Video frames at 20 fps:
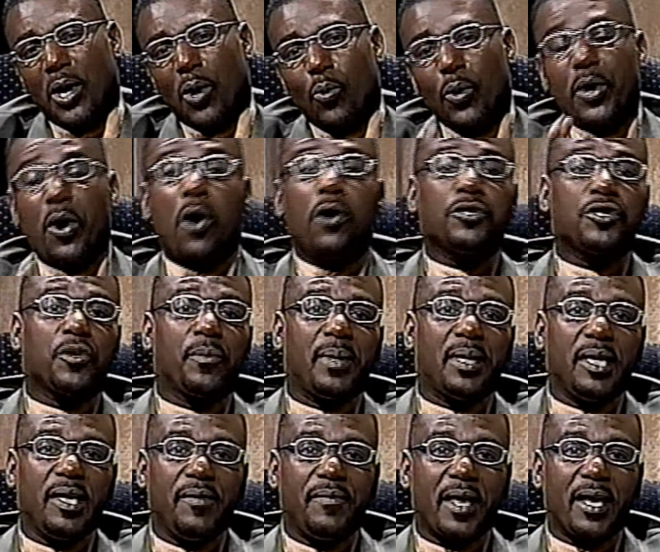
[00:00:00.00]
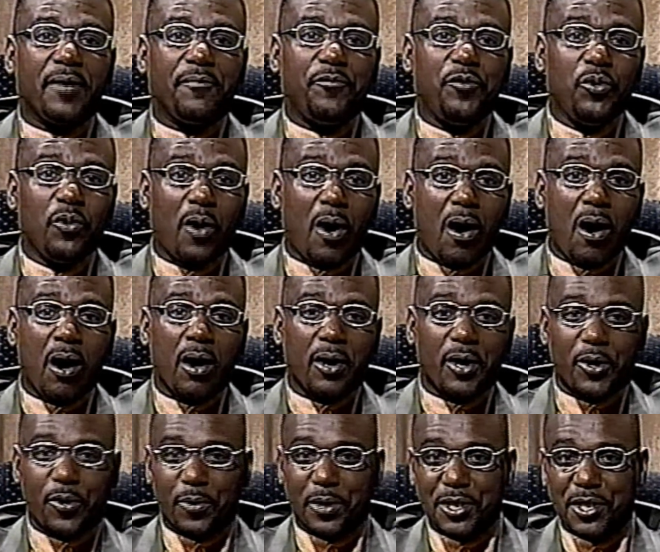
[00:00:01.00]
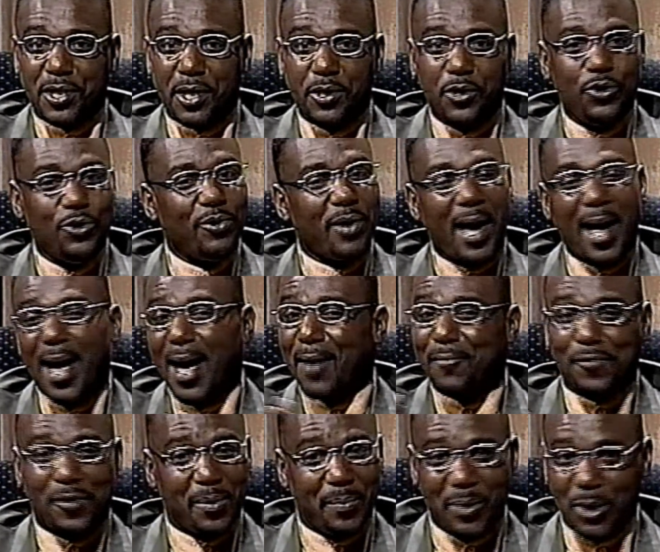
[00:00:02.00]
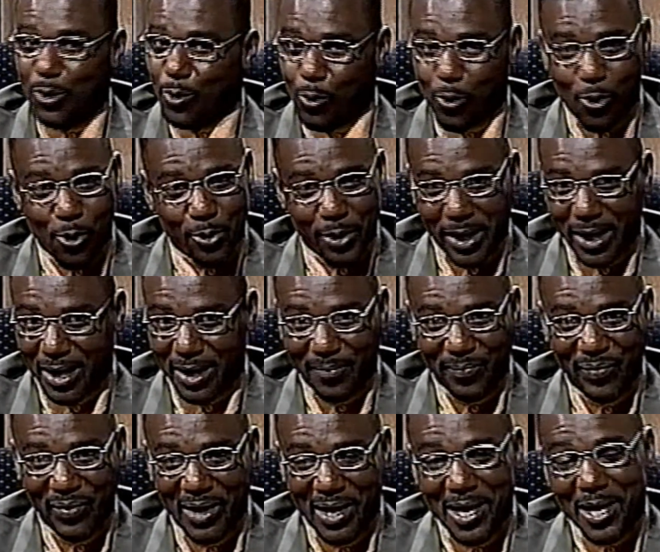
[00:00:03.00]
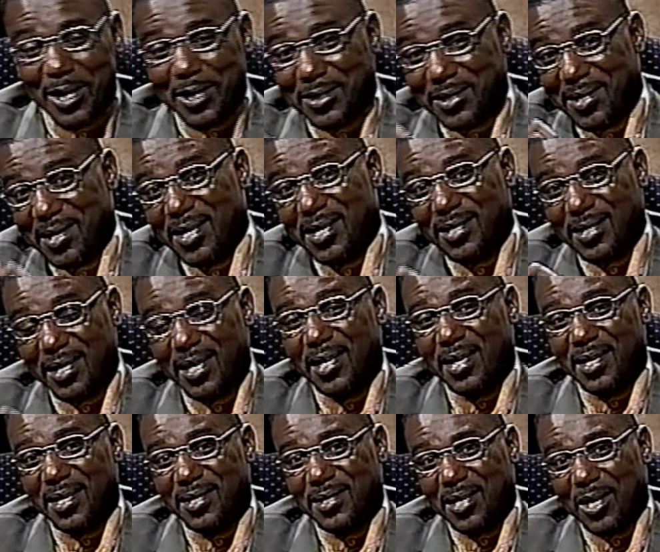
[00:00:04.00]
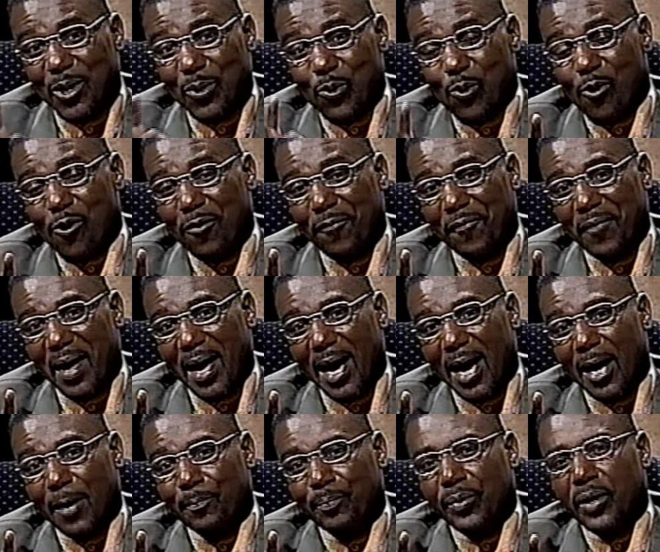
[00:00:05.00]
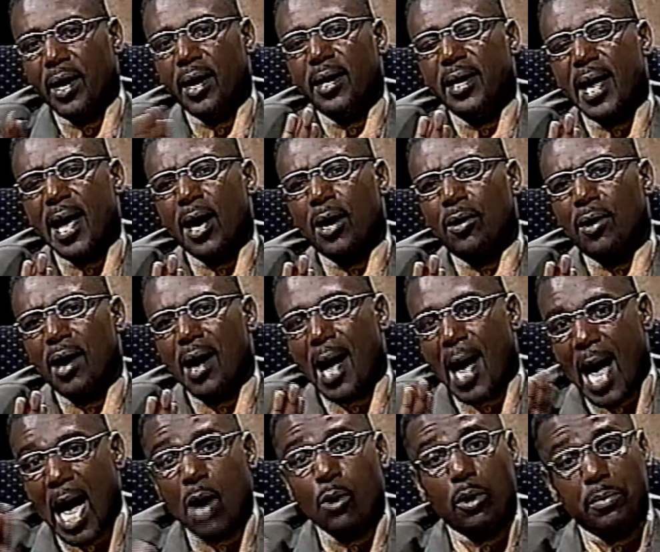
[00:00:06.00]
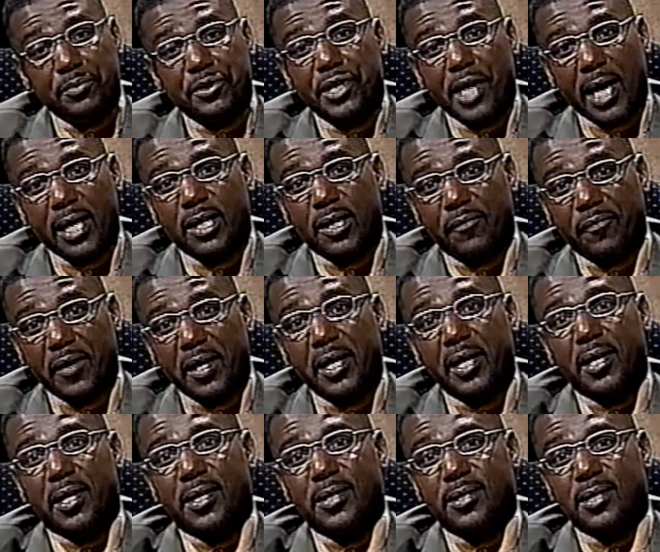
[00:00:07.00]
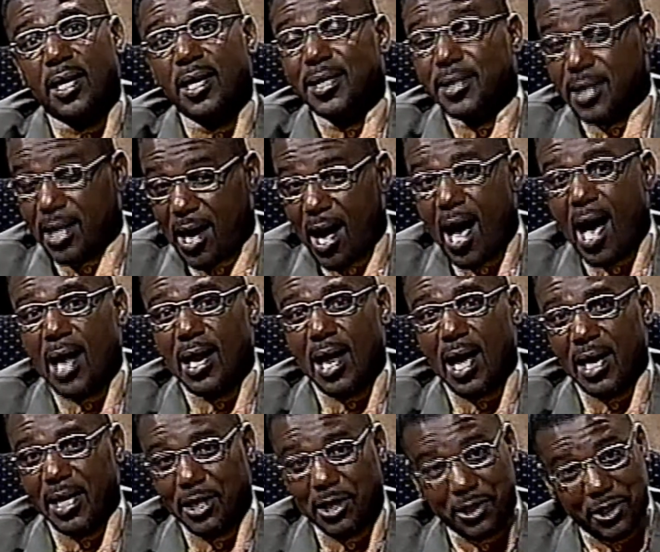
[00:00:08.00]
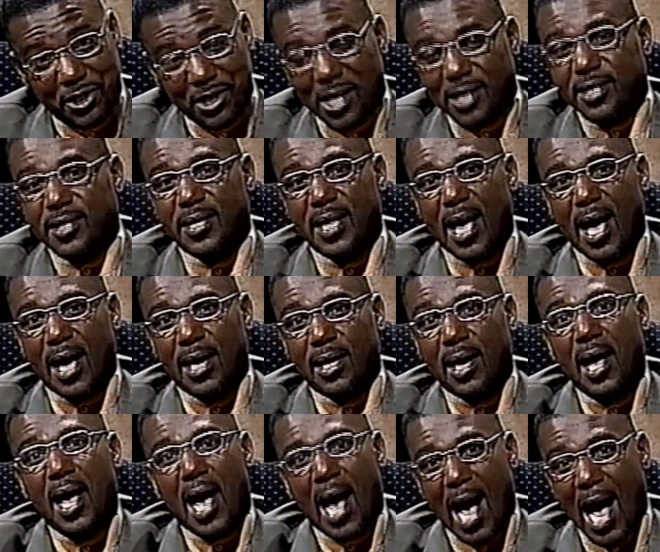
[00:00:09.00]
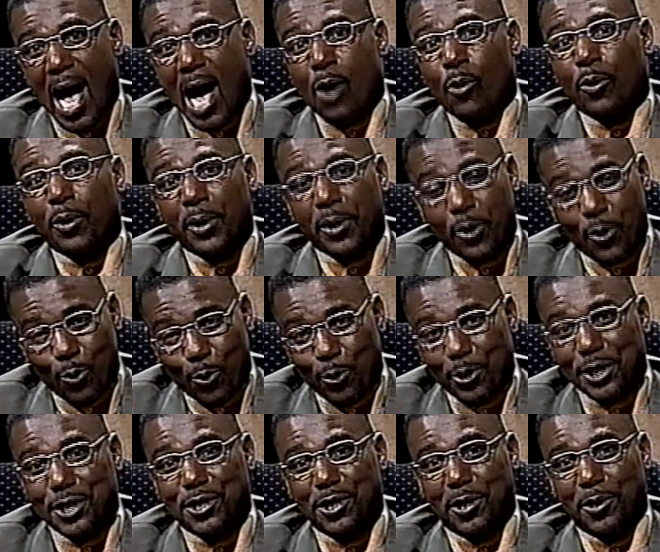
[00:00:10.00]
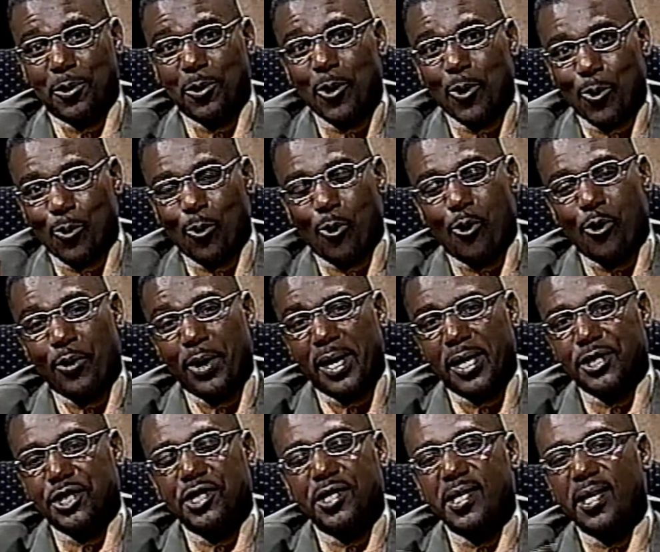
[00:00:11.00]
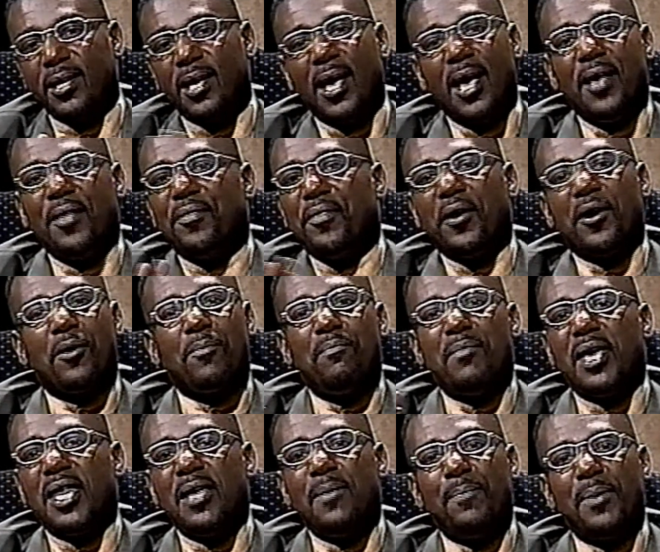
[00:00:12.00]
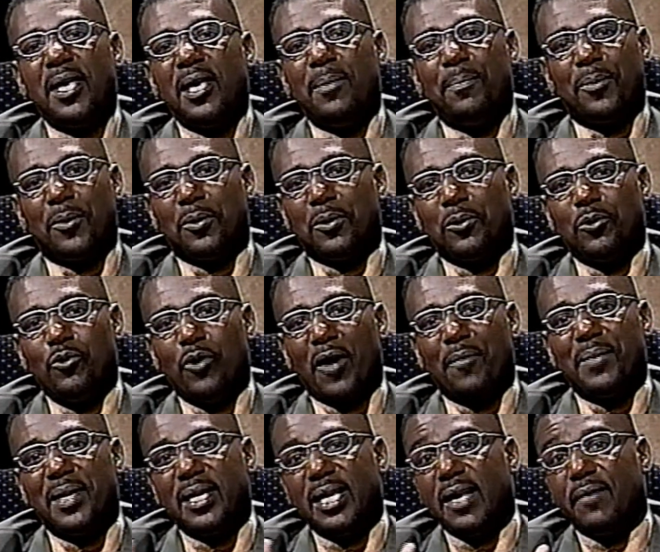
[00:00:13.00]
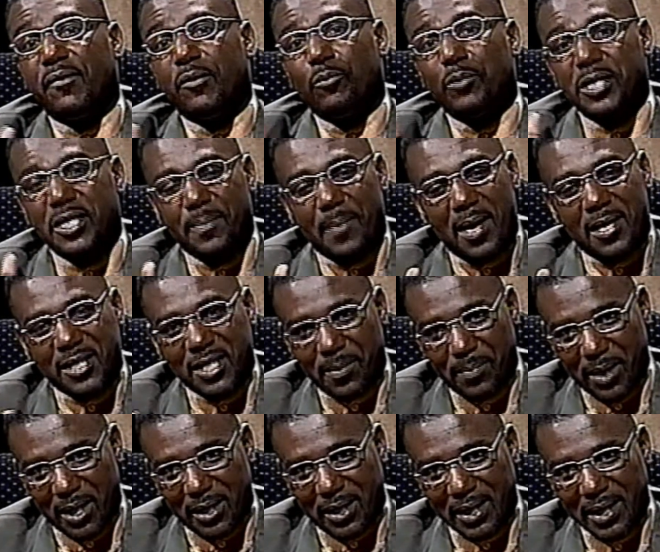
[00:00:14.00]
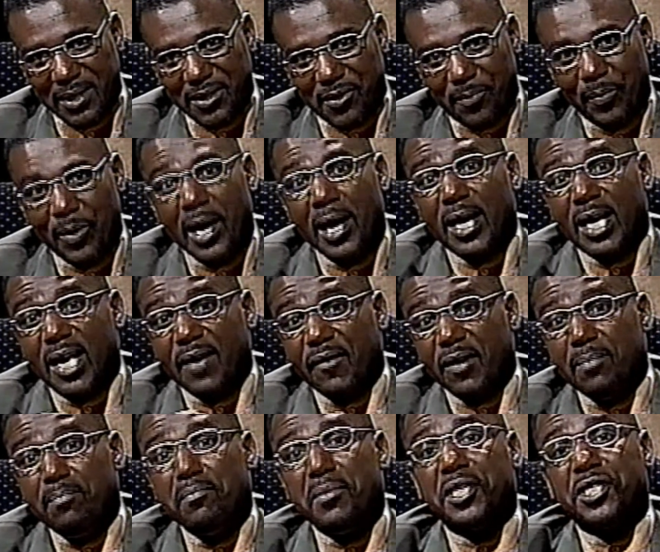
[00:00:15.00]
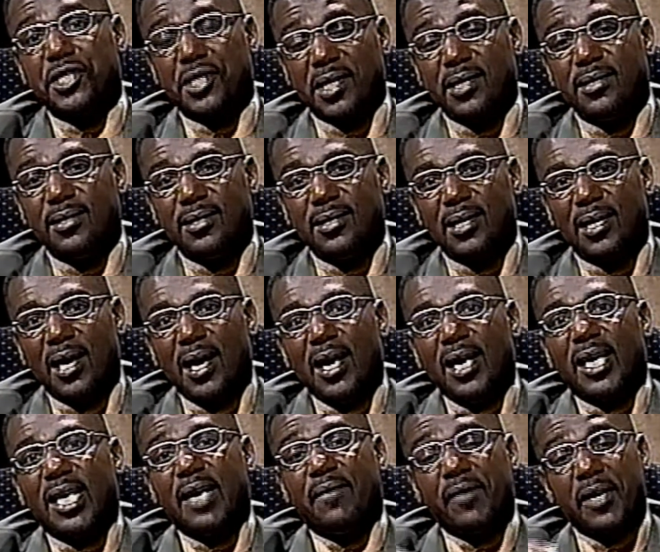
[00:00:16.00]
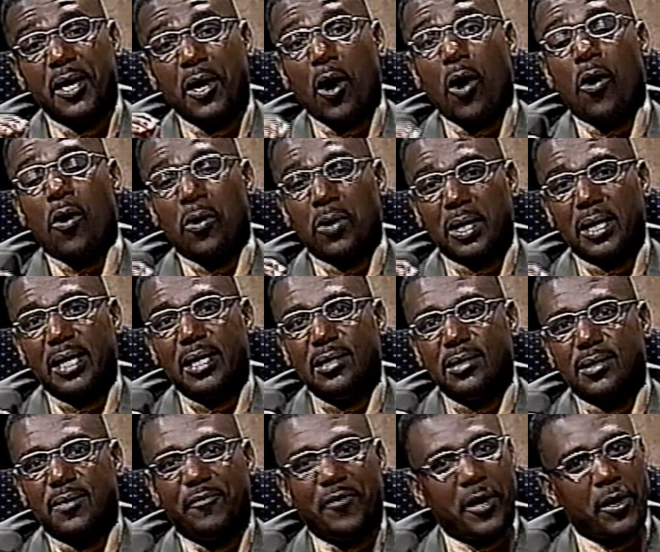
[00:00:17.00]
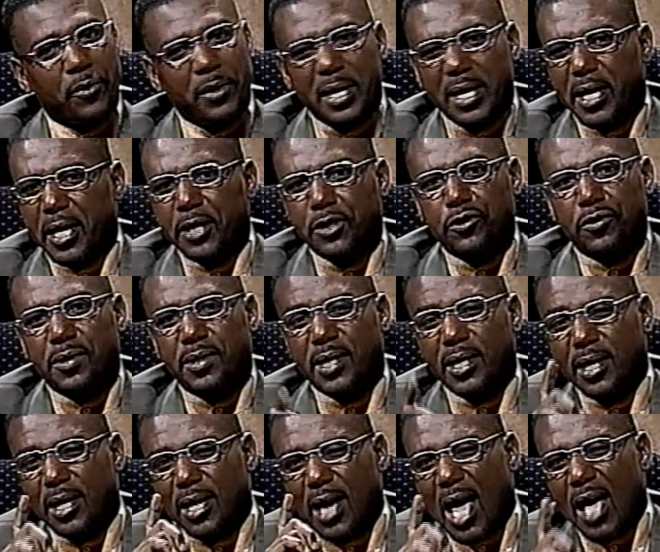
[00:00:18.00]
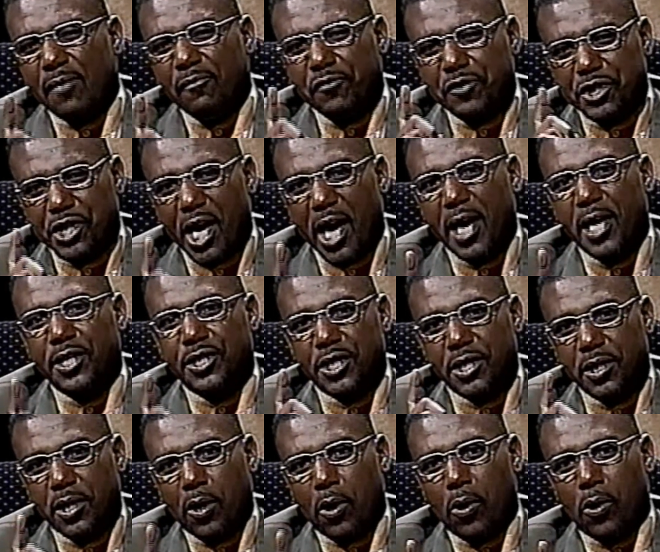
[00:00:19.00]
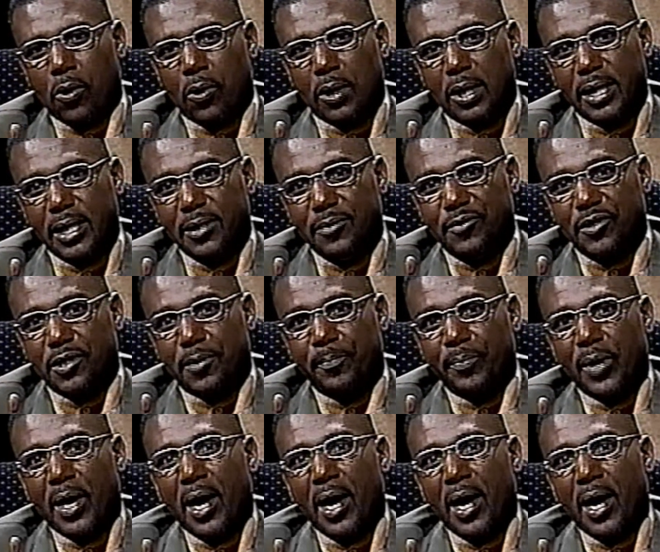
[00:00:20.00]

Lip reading: We also believe that if you are a Christian, you have to be a warrior, because this is a warfare. Now, our objective is to highlight just that, our Christian warriors. You see, there are many people who have been given responsibilities, given missions, given callings, very interesting, life-changing callings.